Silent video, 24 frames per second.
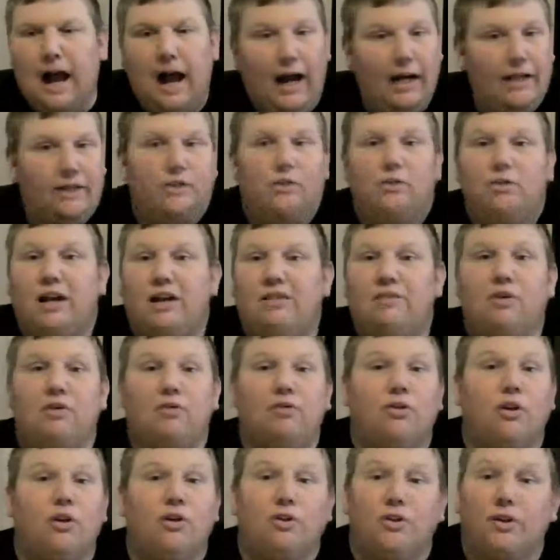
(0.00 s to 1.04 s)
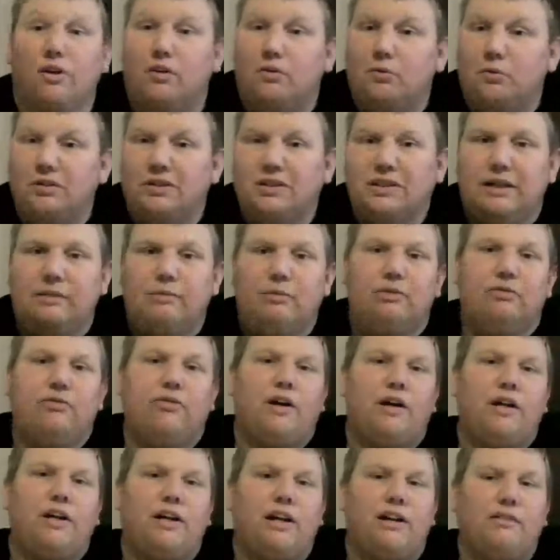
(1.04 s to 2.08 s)
I don't have over-under. Wasn't able to
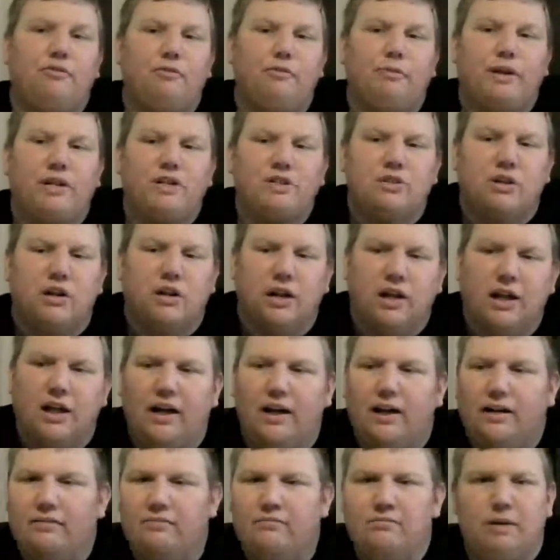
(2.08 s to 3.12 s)
find that information online.